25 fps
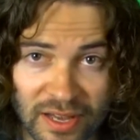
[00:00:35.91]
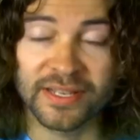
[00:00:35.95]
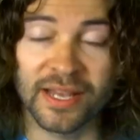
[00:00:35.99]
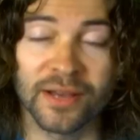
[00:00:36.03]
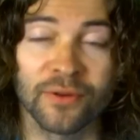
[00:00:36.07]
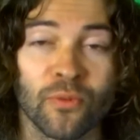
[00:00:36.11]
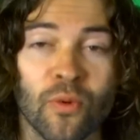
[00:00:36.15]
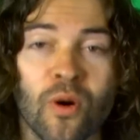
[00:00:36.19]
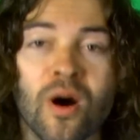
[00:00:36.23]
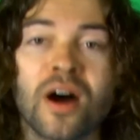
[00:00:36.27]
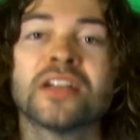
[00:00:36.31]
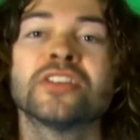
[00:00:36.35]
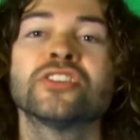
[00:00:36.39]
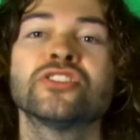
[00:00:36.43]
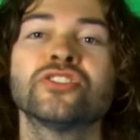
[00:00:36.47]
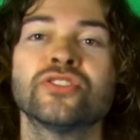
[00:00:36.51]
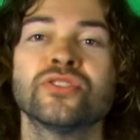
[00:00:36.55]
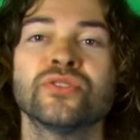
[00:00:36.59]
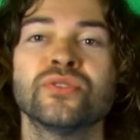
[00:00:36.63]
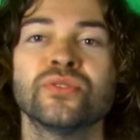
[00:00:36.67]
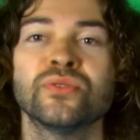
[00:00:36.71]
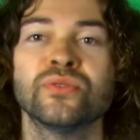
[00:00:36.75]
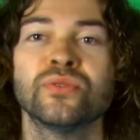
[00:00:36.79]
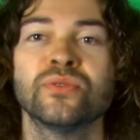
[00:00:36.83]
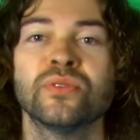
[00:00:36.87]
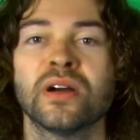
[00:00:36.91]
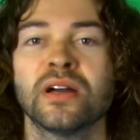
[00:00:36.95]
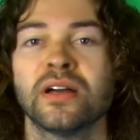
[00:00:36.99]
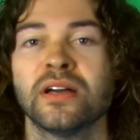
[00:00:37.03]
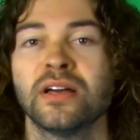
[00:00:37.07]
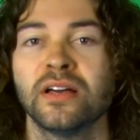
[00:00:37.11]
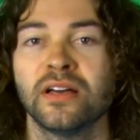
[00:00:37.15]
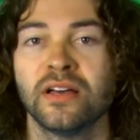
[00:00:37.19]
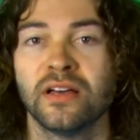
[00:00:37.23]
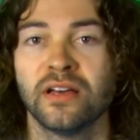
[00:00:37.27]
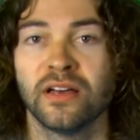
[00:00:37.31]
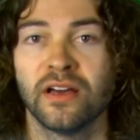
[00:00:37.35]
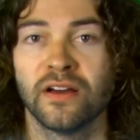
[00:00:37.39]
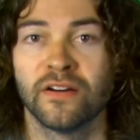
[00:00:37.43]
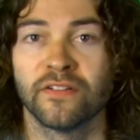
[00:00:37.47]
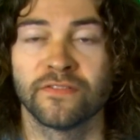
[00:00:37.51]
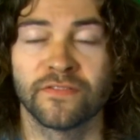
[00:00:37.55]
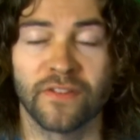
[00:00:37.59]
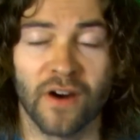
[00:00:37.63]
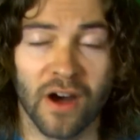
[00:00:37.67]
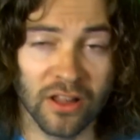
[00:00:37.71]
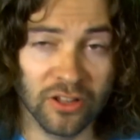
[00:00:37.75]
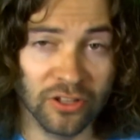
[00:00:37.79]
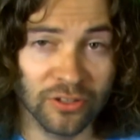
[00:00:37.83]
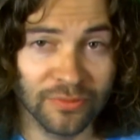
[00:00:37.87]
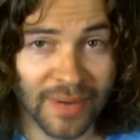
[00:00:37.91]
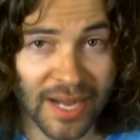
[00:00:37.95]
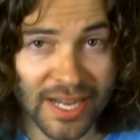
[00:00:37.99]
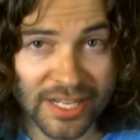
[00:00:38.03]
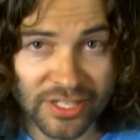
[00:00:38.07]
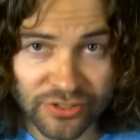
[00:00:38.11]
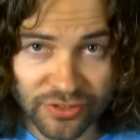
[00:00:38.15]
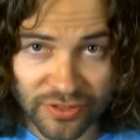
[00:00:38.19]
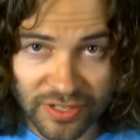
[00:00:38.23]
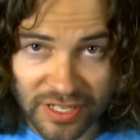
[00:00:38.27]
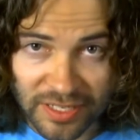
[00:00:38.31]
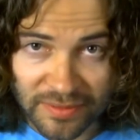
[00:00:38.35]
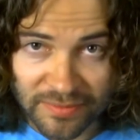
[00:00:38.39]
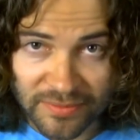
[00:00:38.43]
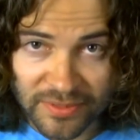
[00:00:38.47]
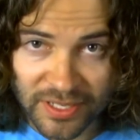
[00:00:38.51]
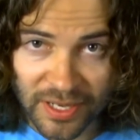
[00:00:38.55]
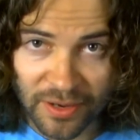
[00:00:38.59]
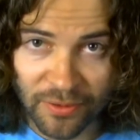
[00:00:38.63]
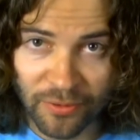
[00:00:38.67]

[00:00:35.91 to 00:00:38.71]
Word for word: I want to follow my dreams.